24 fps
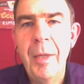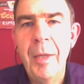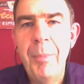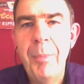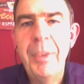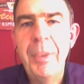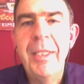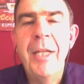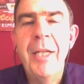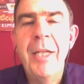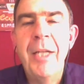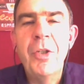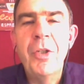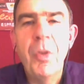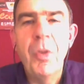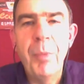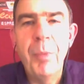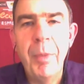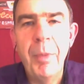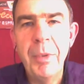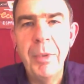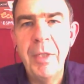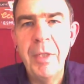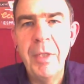potential
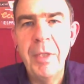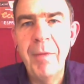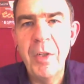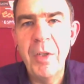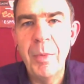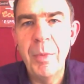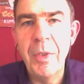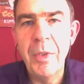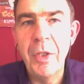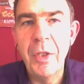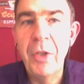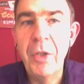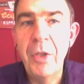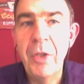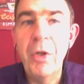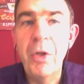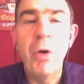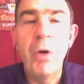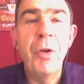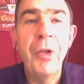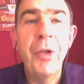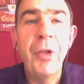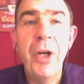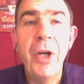property investments
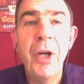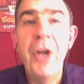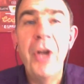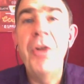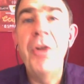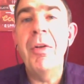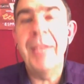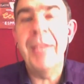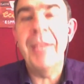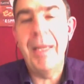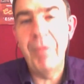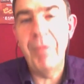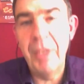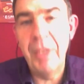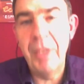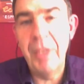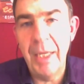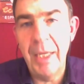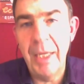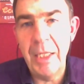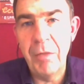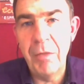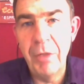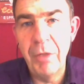that are not
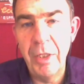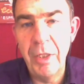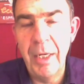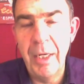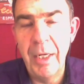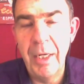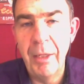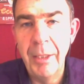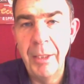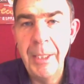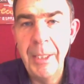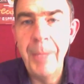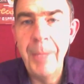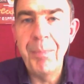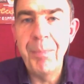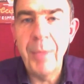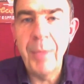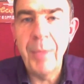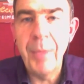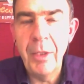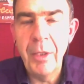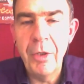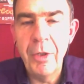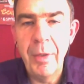advertised for sale?
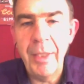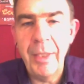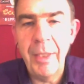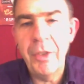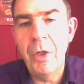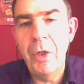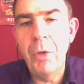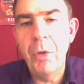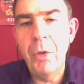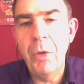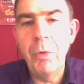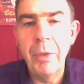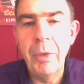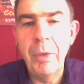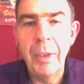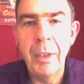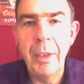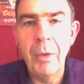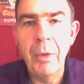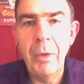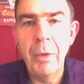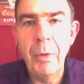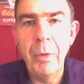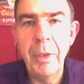So that's a
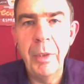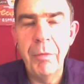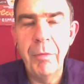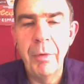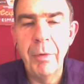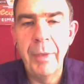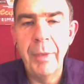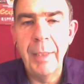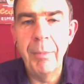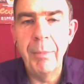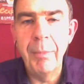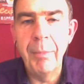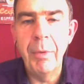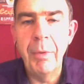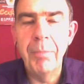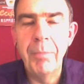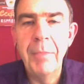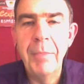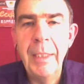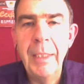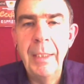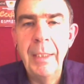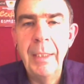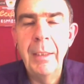whole different thing. But
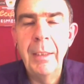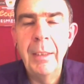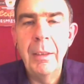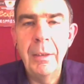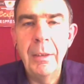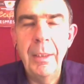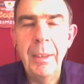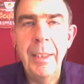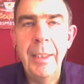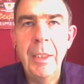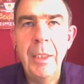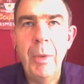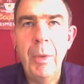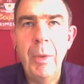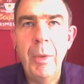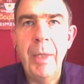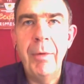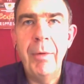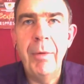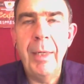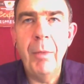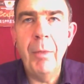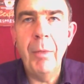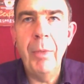yeah, you're quite
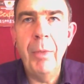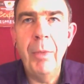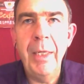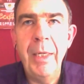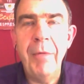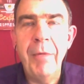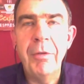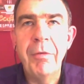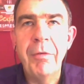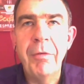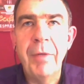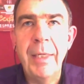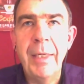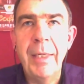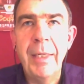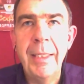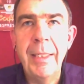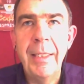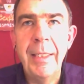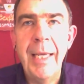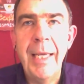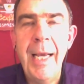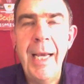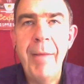right. We have to
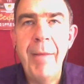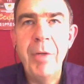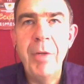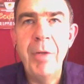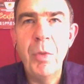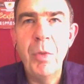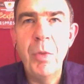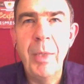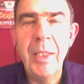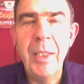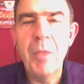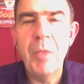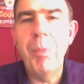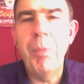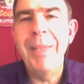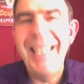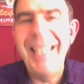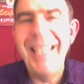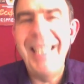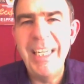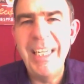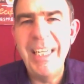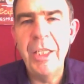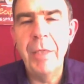find areas where there's
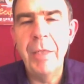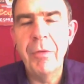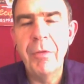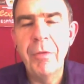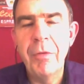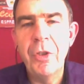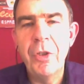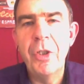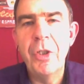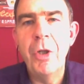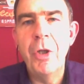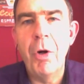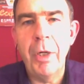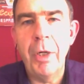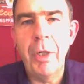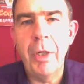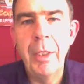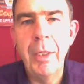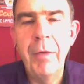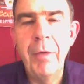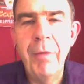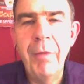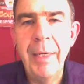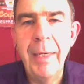plenty of stock
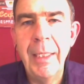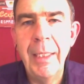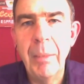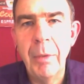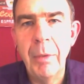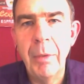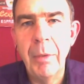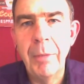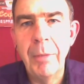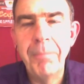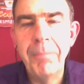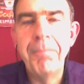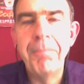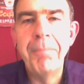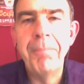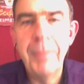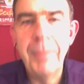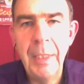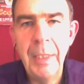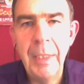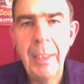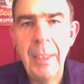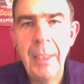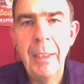available,
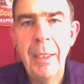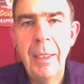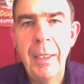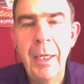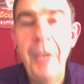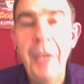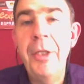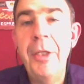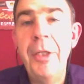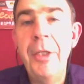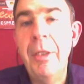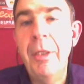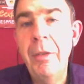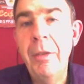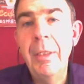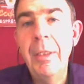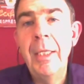and you can